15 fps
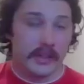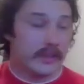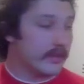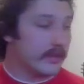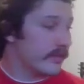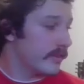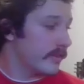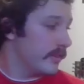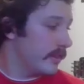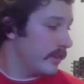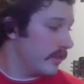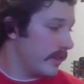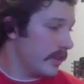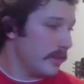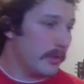mean,
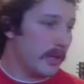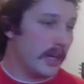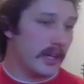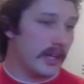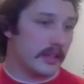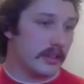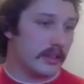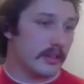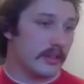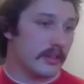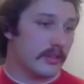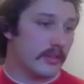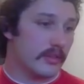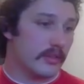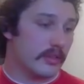you think about
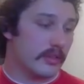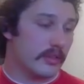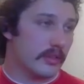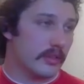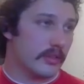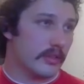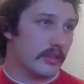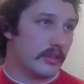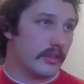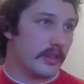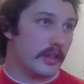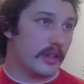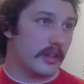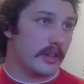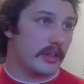
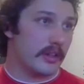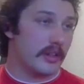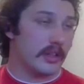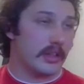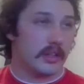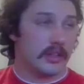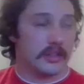a